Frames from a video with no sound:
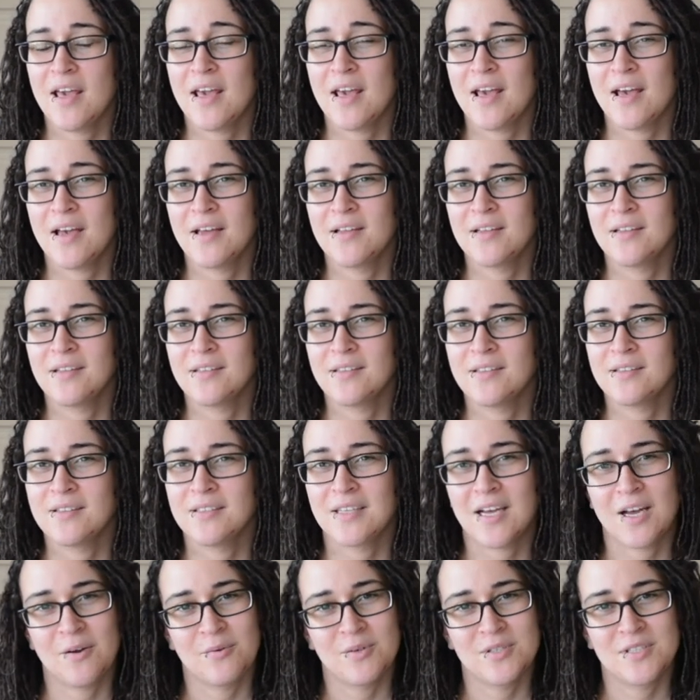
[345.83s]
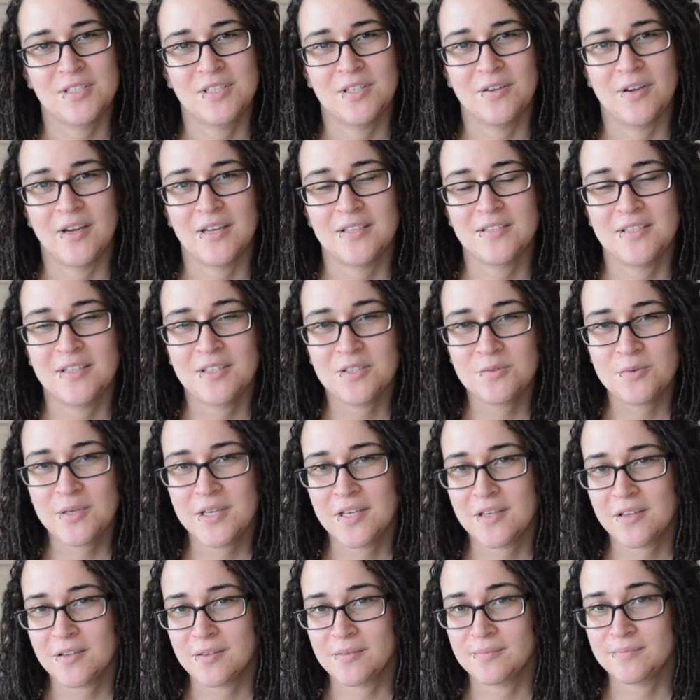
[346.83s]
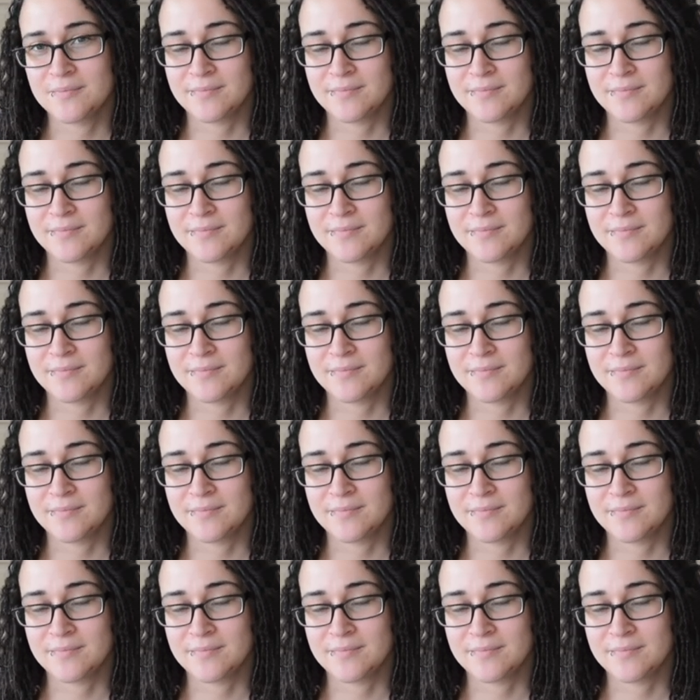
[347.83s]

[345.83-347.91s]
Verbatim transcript: And I will see you guys next week.